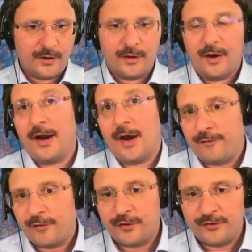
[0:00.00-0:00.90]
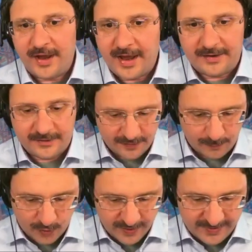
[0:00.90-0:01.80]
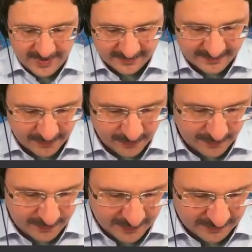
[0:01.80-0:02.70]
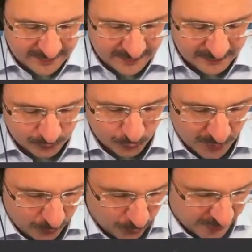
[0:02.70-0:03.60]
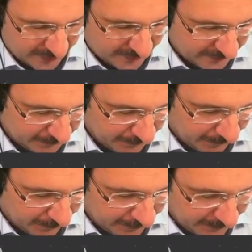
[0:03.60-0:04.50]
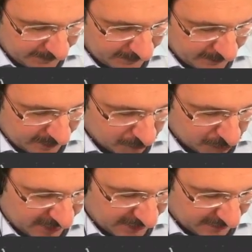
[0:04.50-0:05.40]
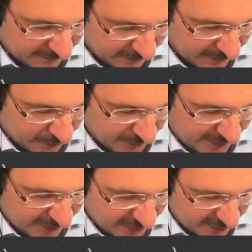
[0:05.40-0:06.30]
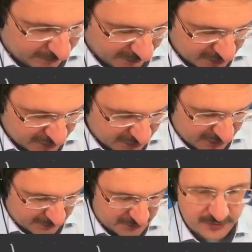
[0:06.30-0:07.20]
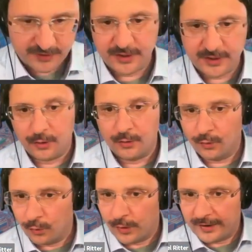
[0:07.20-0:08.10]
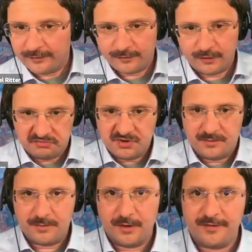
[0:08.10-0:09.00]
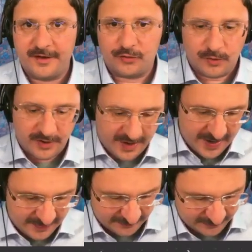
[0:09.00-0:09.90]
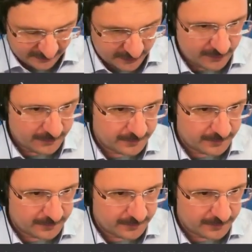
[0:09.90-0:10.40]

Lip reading: And now, of course, at the point x0 is 1, 1. We get the gradient by just substituting 1 for both x1 and x2.